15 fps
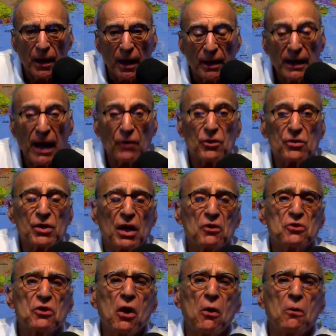Now you say,
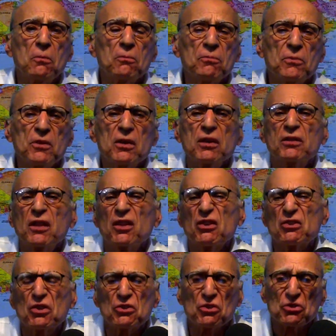Joe, you think you're
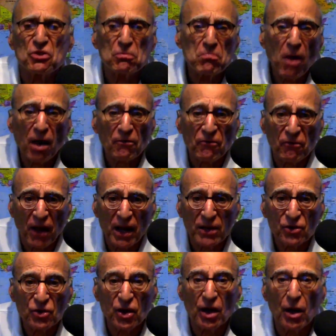such a smart
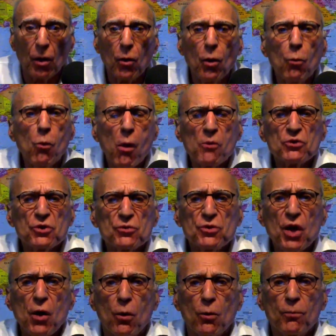face, what would you
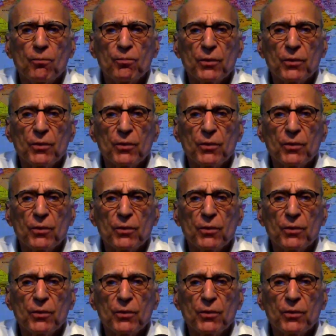do?